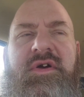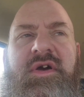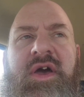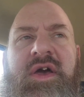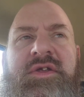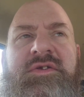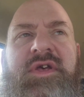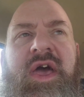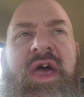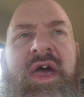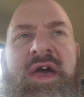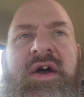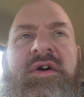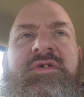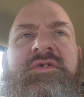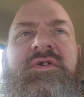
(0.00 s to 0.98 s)
And
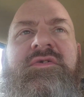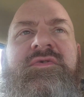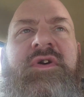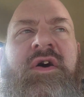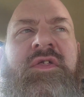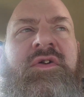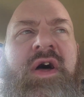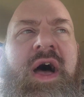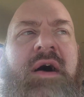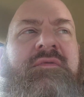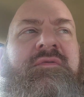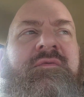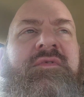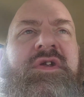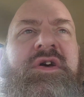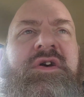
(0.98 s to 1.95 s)
the other half
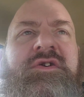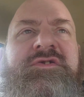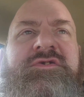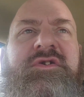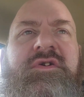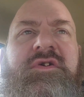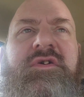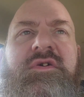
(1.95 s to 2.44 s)
of it is,